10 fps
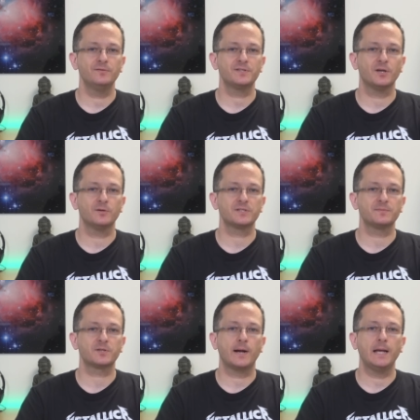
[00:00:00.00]
so
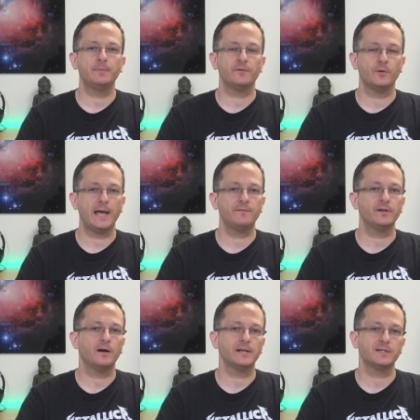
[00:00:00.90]
subscribe if you haven't
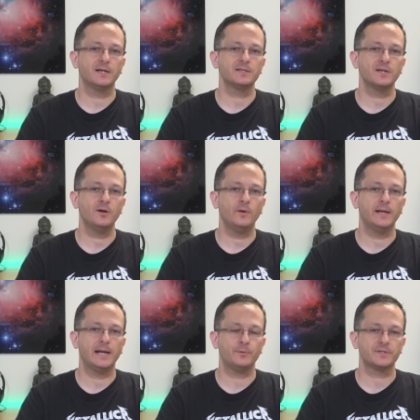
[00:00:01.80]
already done so,
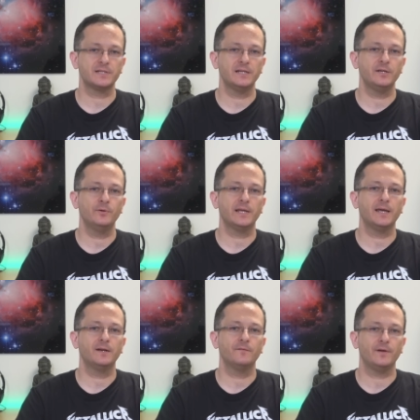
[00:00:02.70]
and I will see you
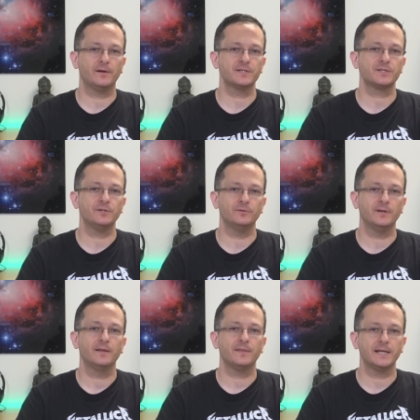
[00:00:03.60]
again very soon.
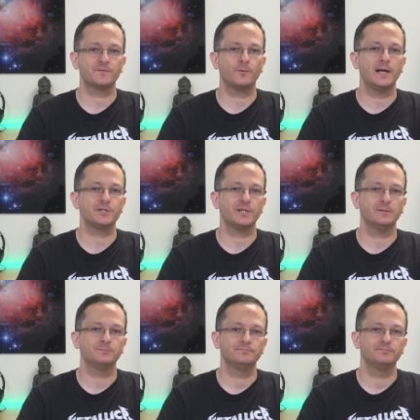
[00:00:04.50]
Thanks for watching.